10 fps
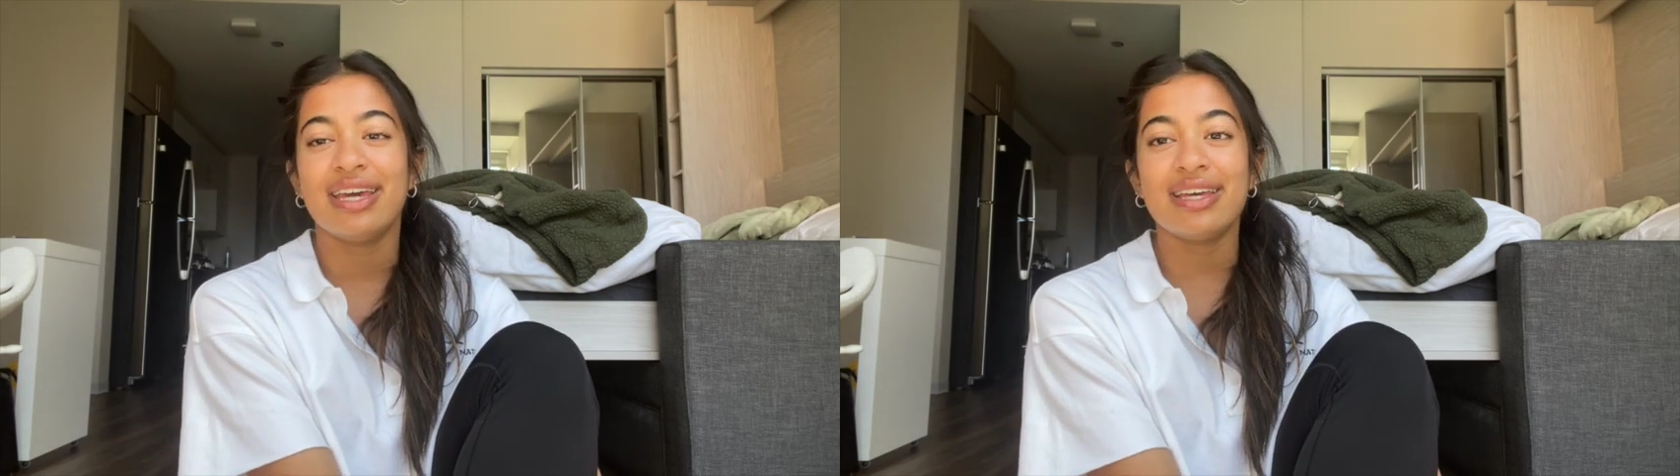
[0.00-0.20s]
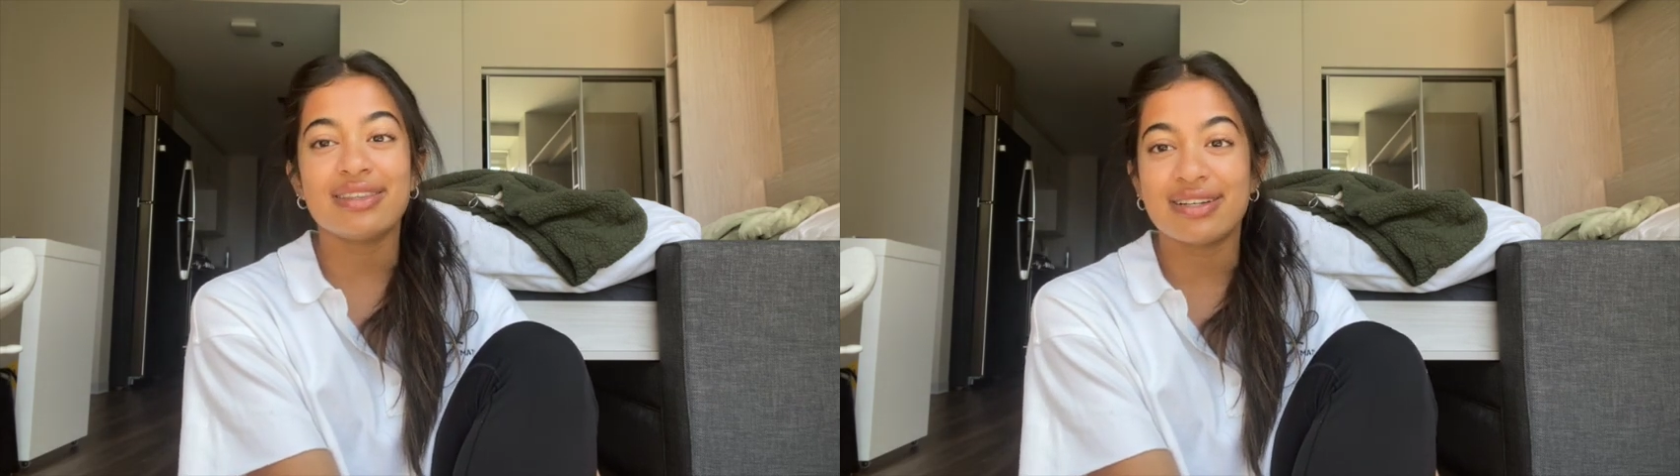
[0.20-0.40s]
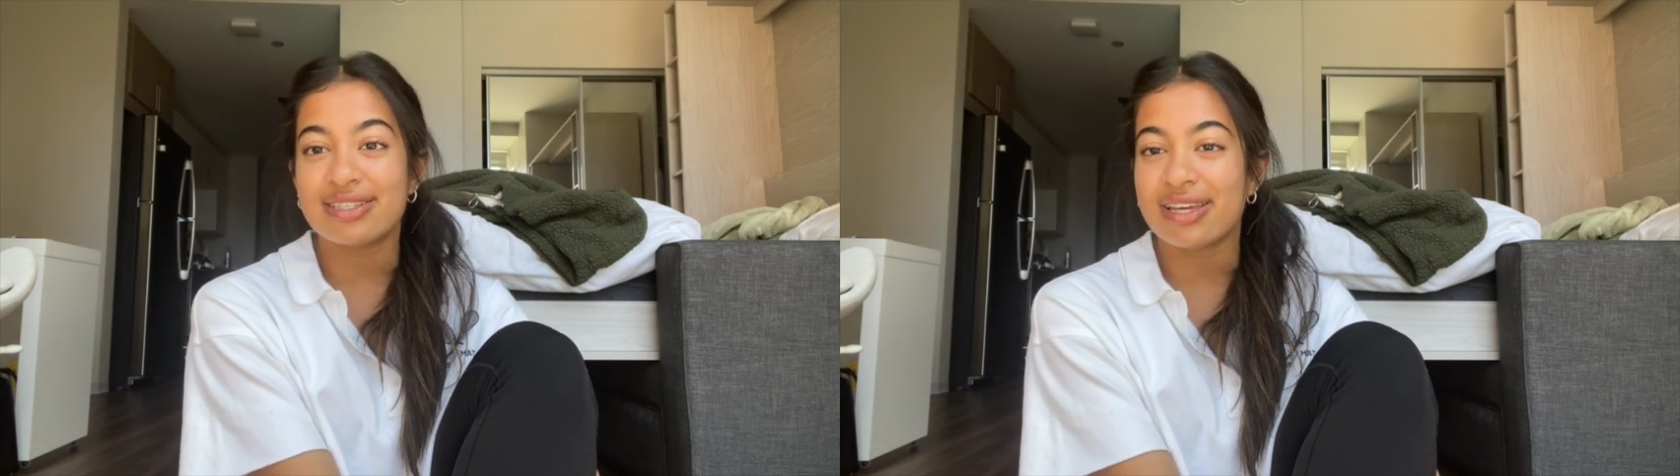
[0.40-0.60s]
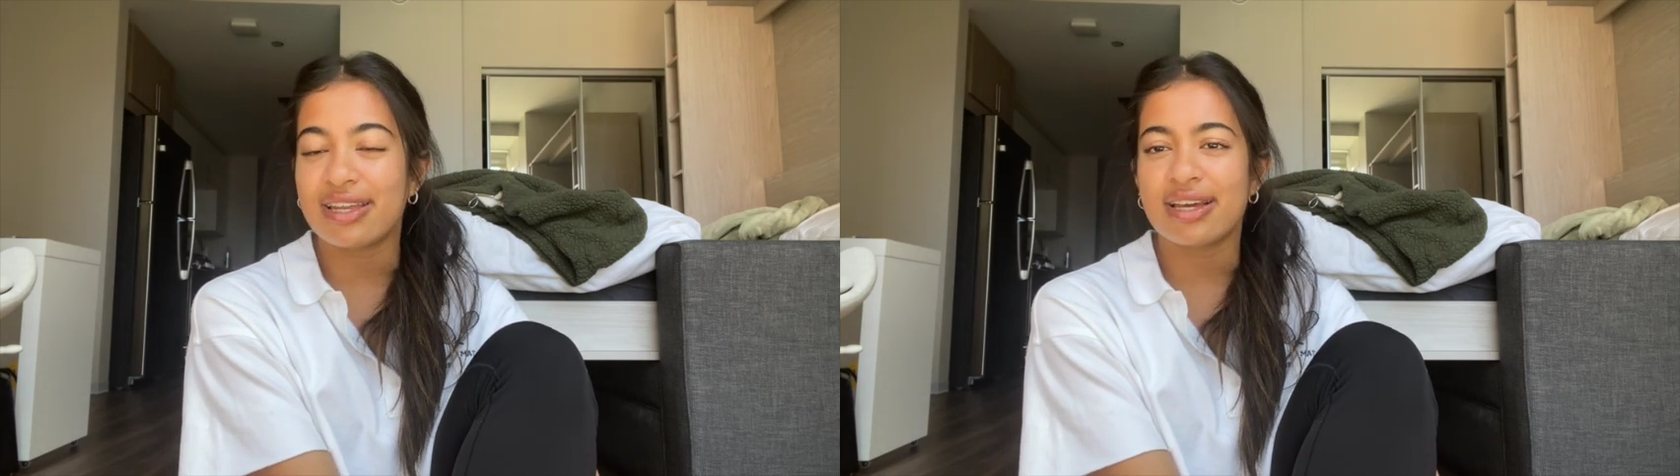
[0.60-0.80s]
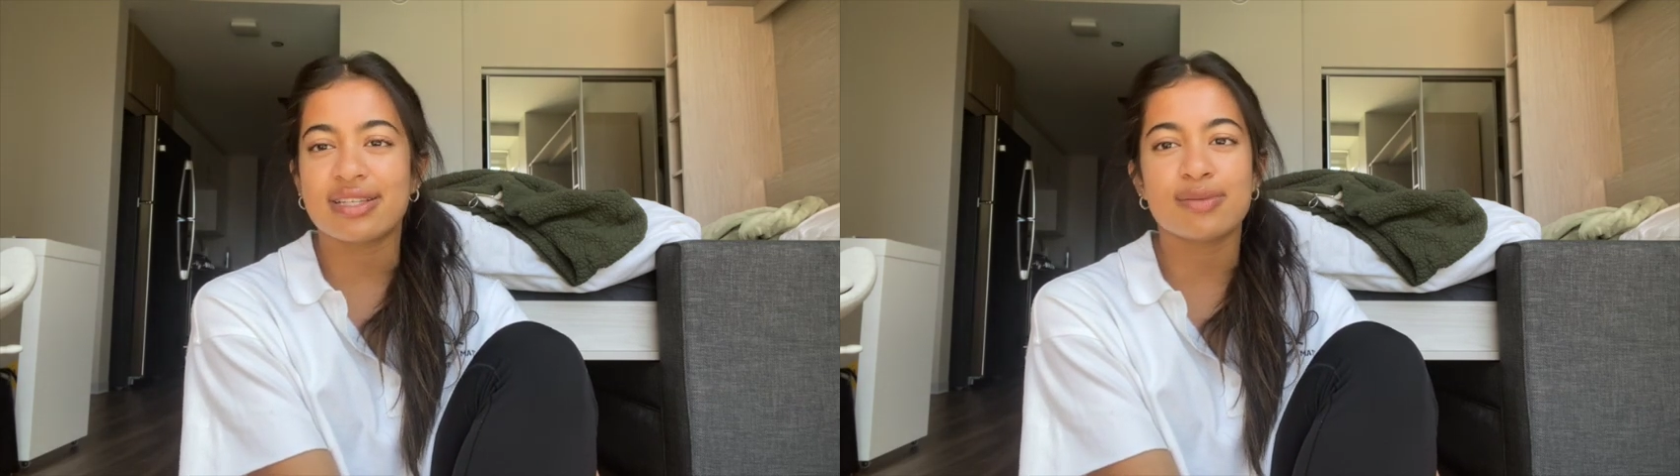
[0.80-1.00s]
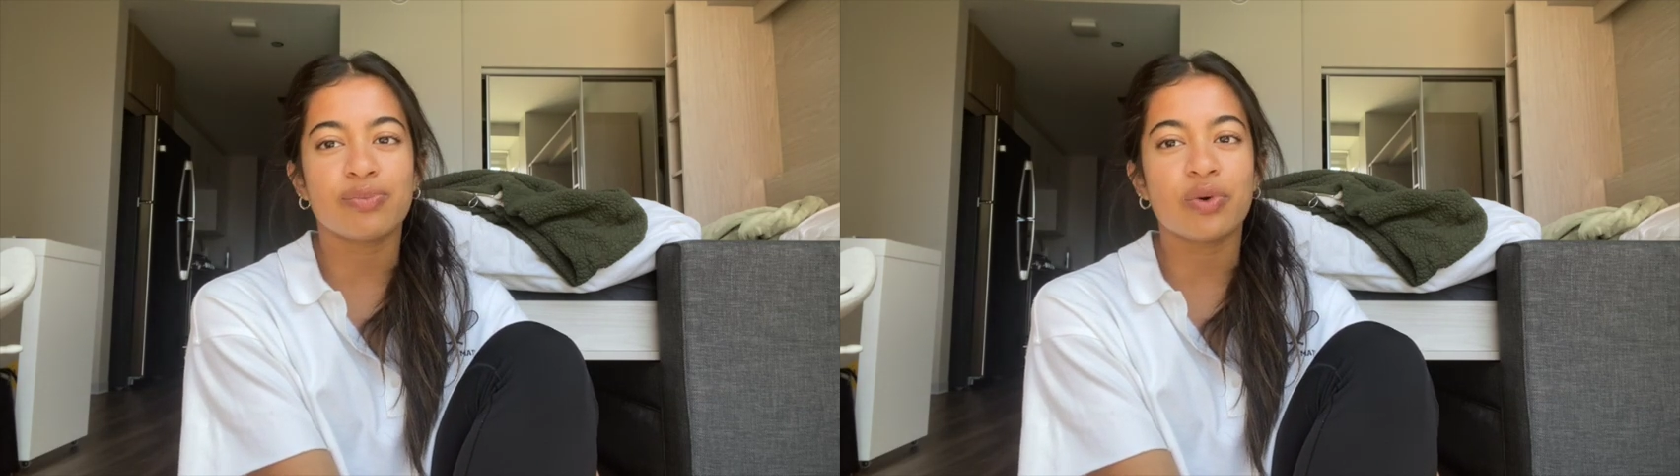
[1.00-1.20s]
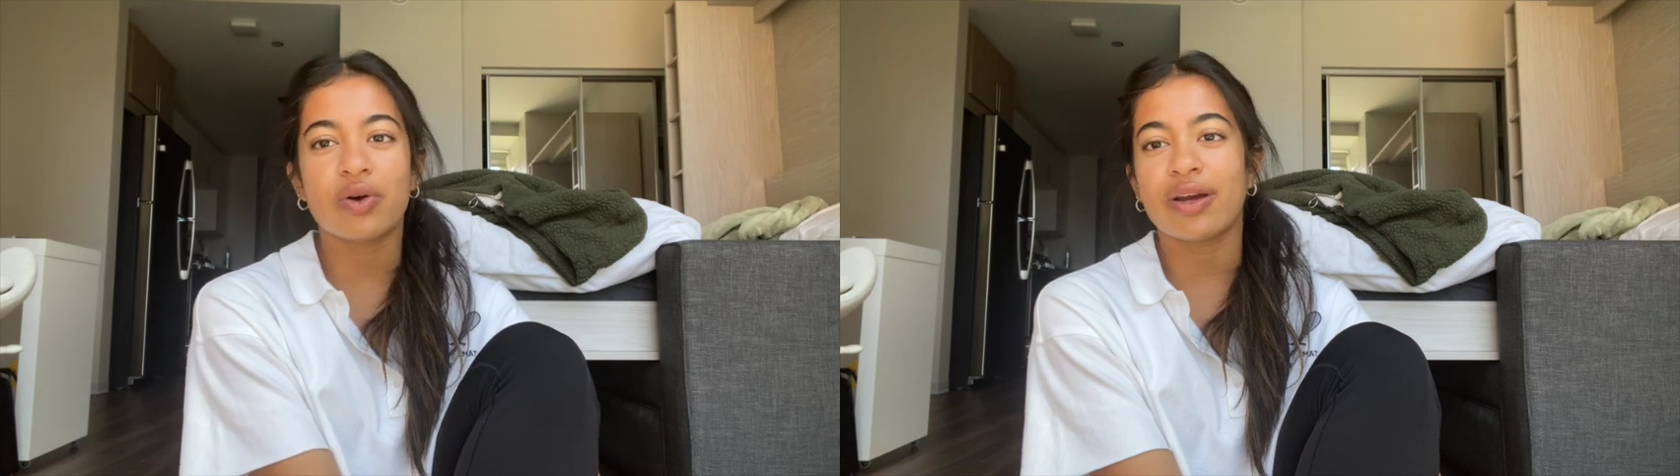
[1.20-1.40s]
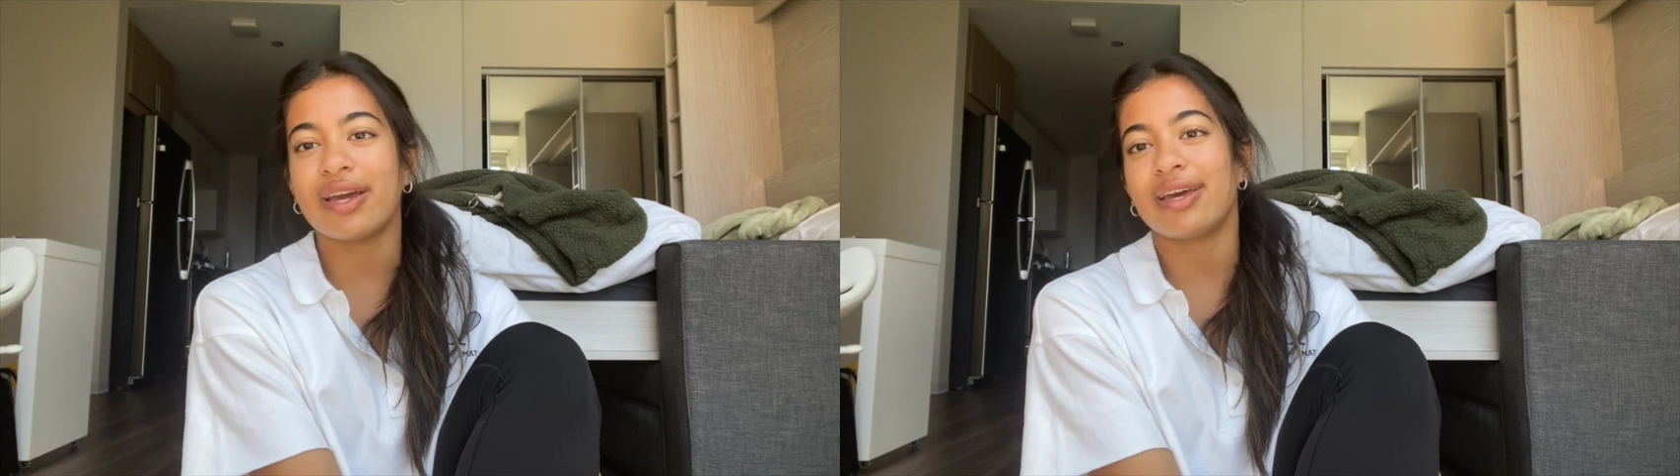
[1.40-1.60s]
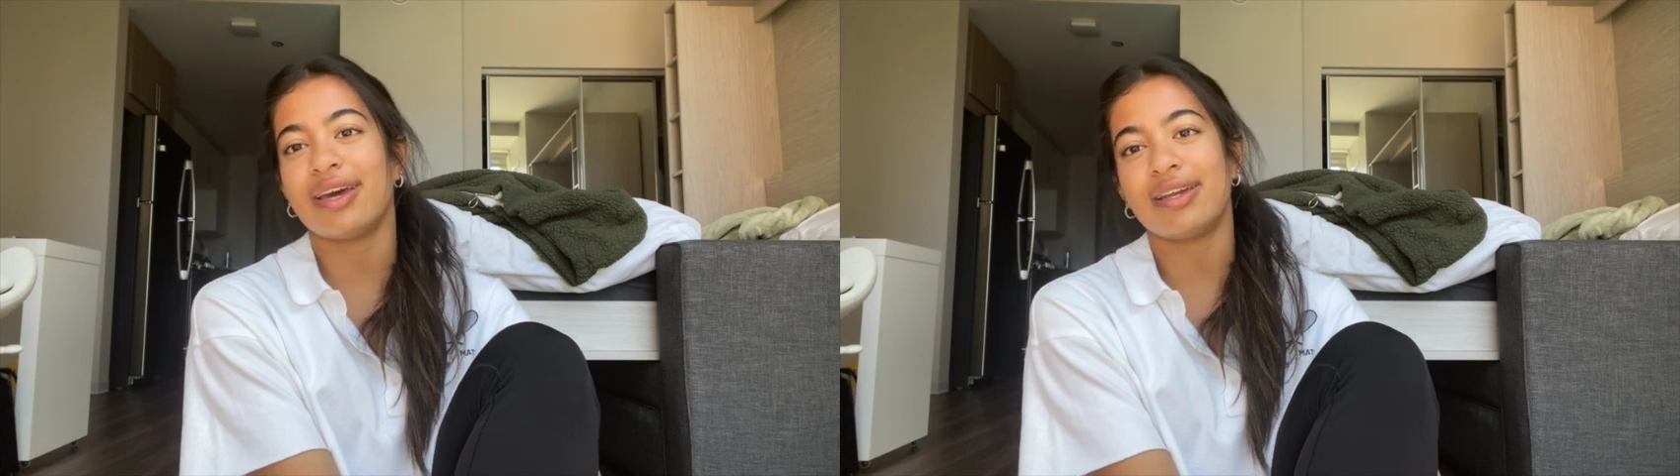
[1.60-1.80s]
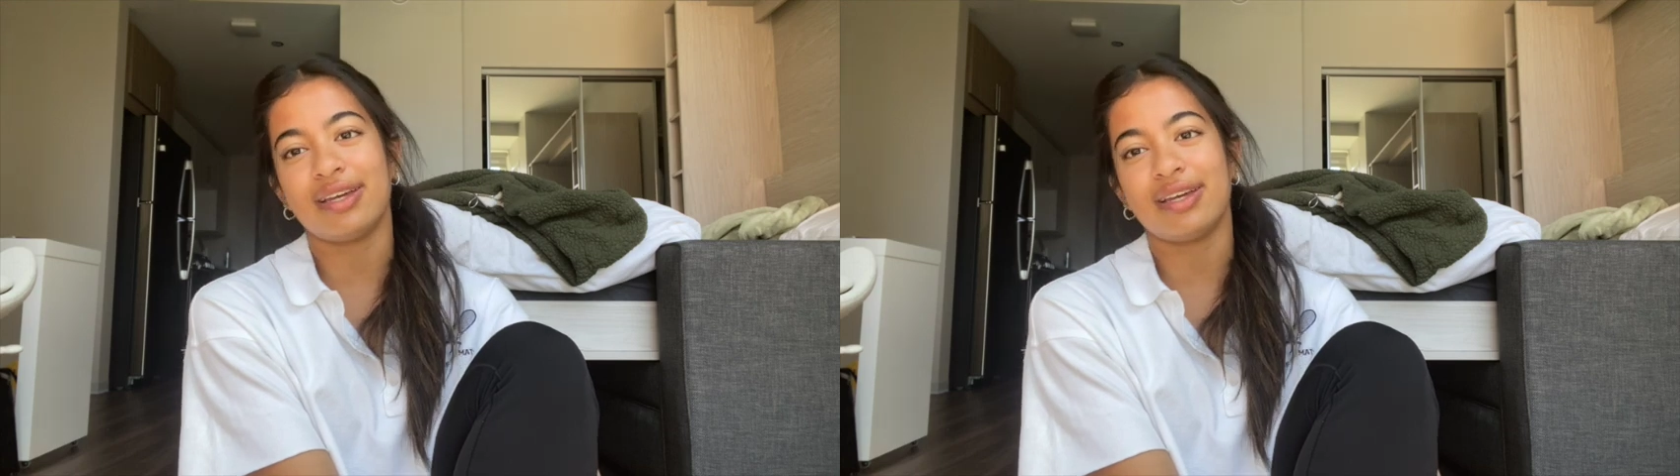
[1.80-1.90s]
in London exploring and